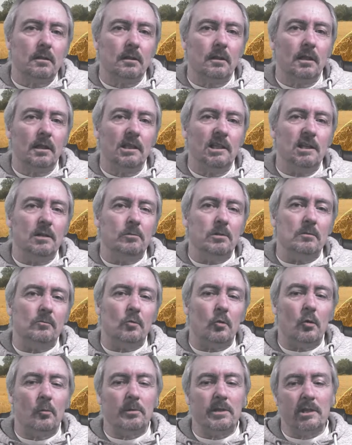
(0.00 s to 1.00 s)
a little bit
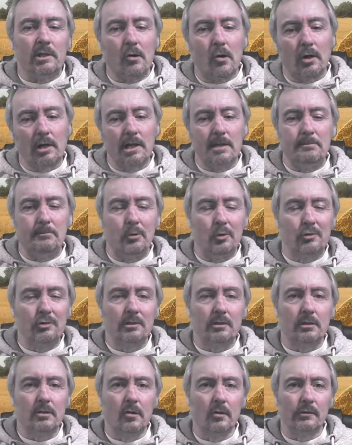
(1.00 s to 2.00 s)
more, but you've got to keep pushing the
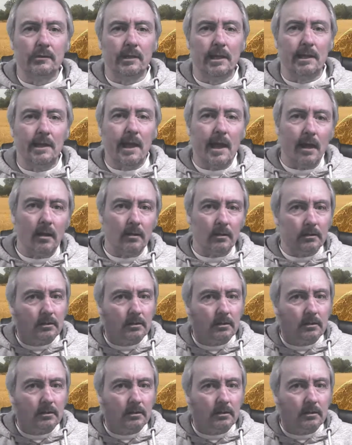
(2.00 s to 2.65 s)
content out.